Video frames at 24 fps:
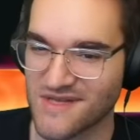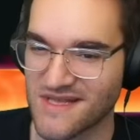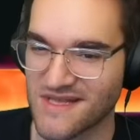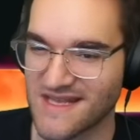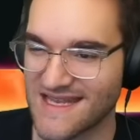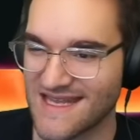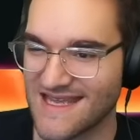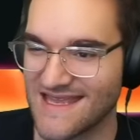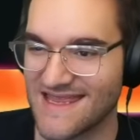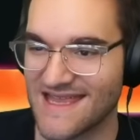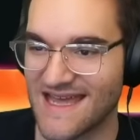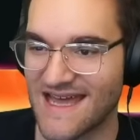
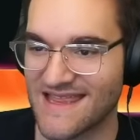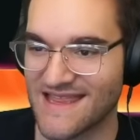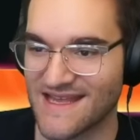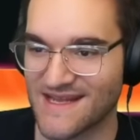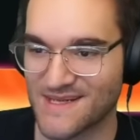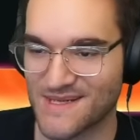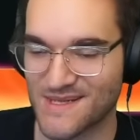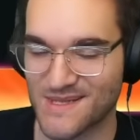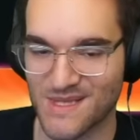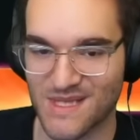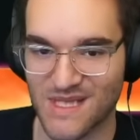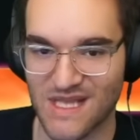did that. That's
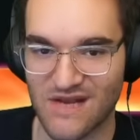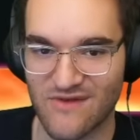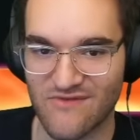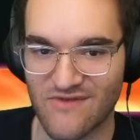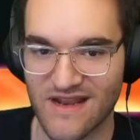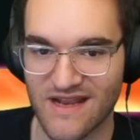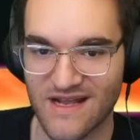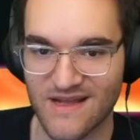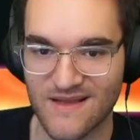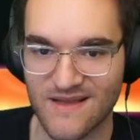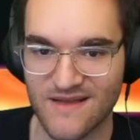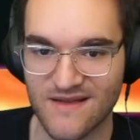just
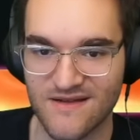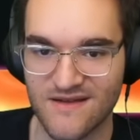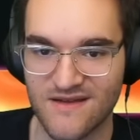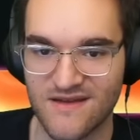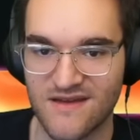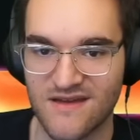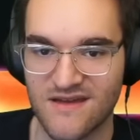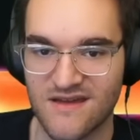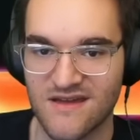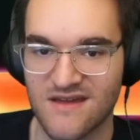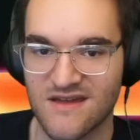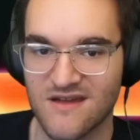theoretically
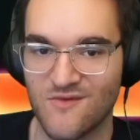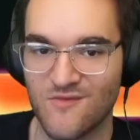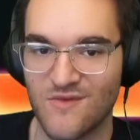good. We